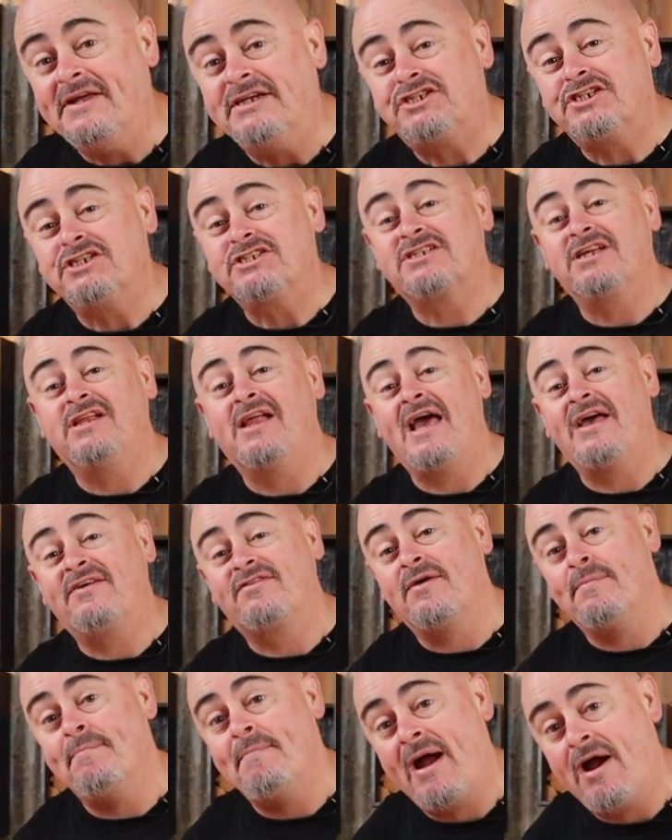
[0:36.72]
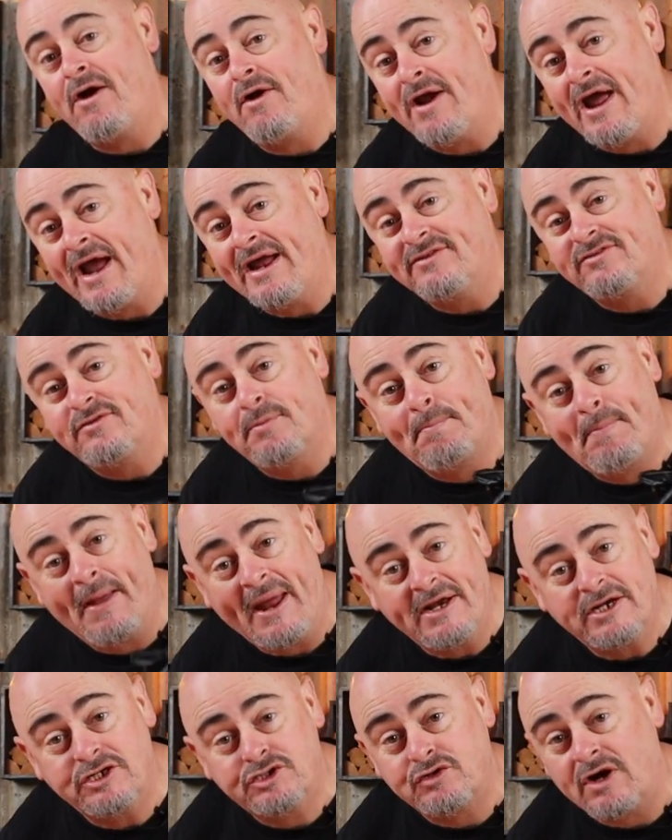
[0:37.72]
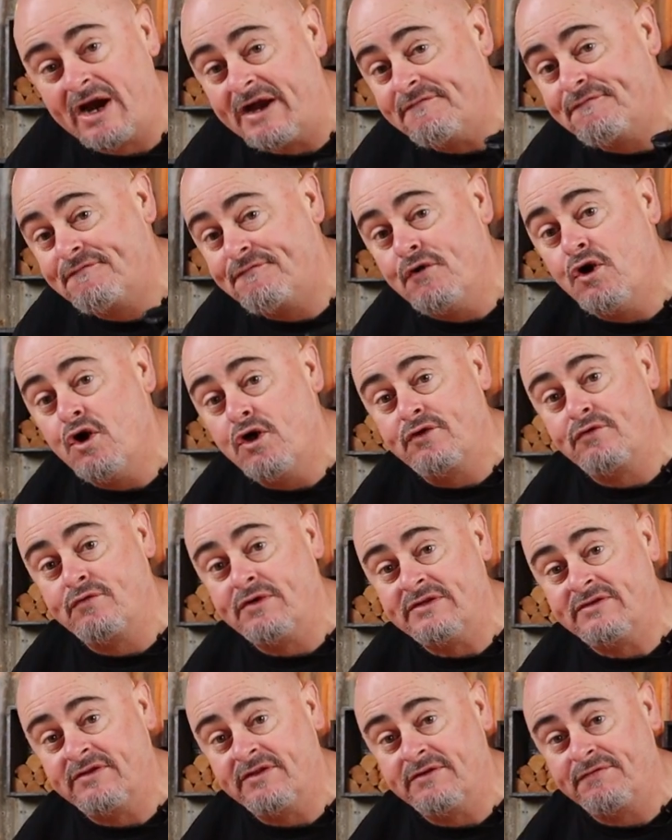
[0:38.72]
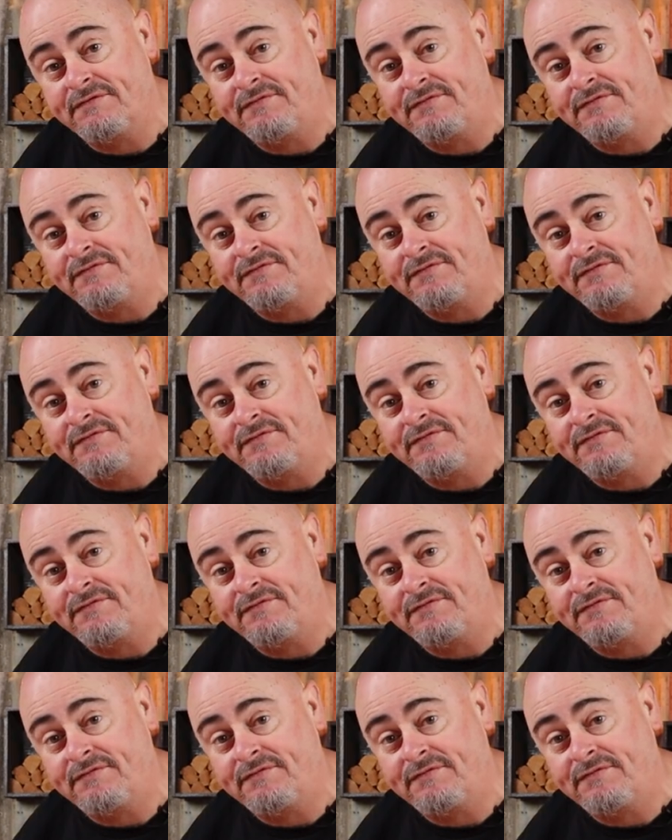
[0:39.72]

this just allows the marinade to penetrate further into the